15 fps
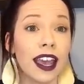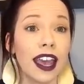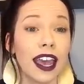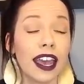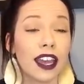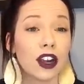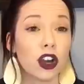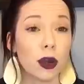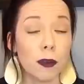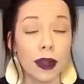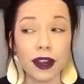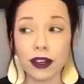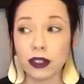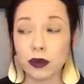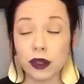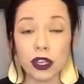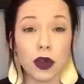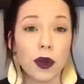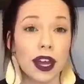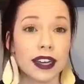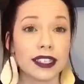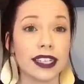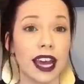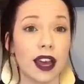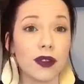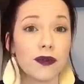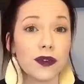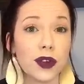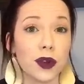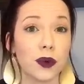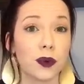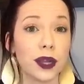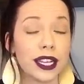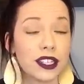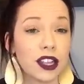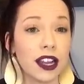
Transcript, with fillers: And her parents would go out of town for weeks